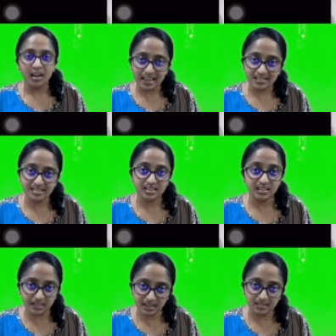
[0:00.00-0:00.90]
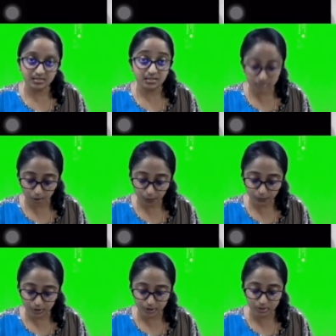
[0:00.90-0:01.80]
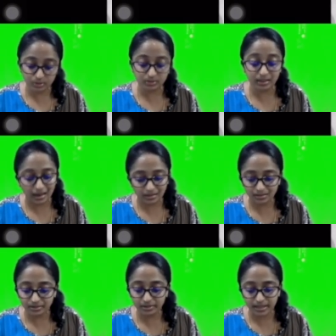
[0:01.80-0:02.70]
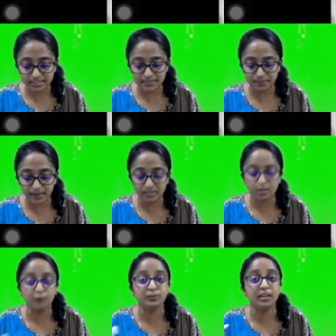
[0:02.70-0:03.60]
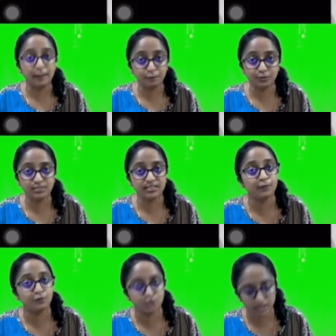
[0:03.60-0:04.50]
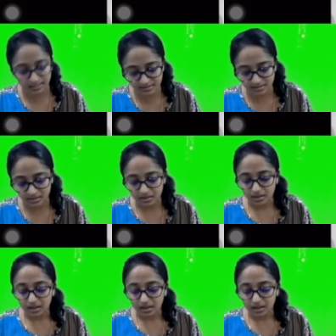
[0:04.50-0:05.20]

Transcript: less dense soft tissue on the anterior aspect of the left side of chest.